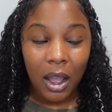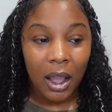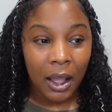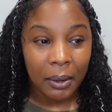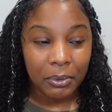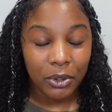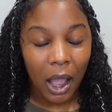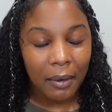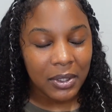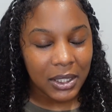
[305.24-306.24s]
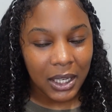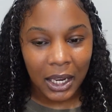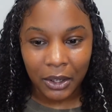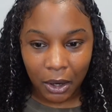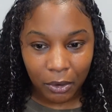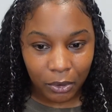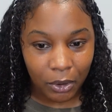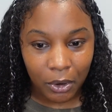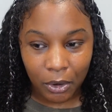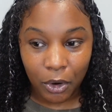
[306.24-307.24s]
So I was just like, no,
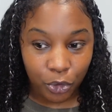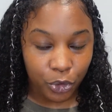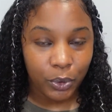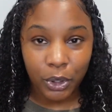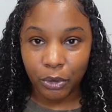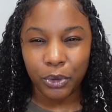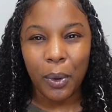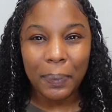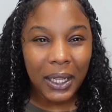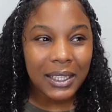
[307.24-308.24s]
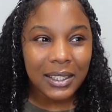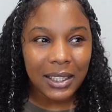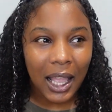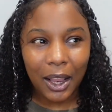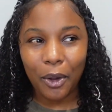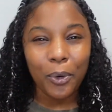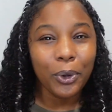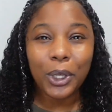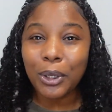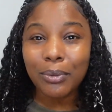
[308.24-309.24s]
don't do it, don't do it. Plus, it's like,
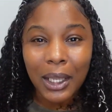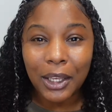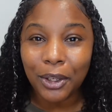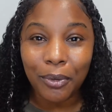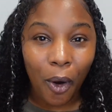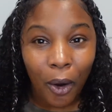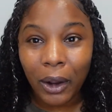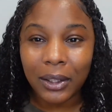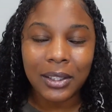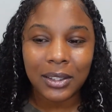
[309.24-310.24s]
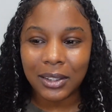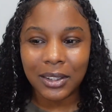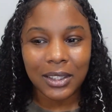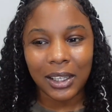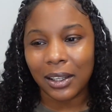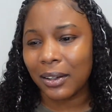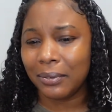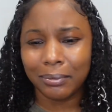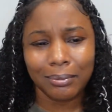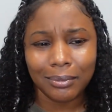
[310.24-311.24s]
who do you think you are to
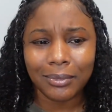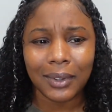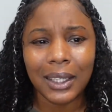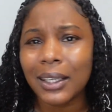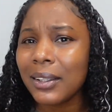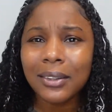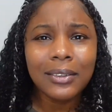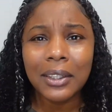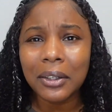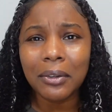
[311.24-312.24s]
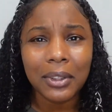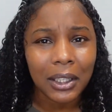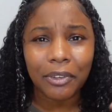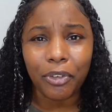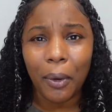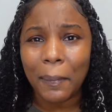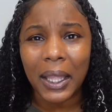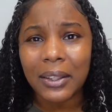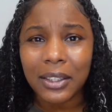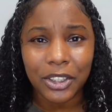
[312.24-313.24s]
you know, deliver a
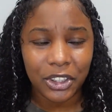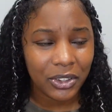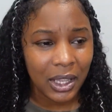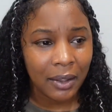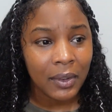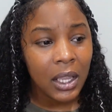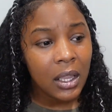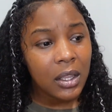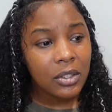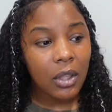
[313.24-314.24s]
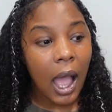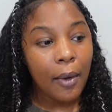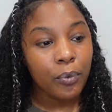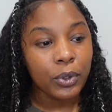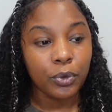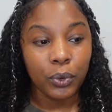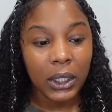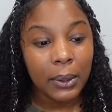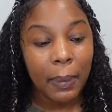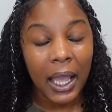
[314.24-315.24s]
message and stuff? So I was
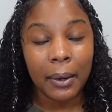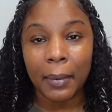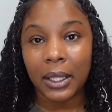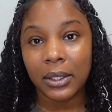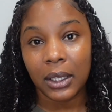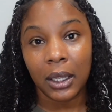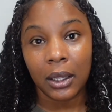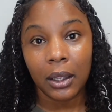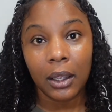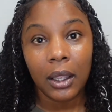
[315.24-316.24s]
really biting my tongue.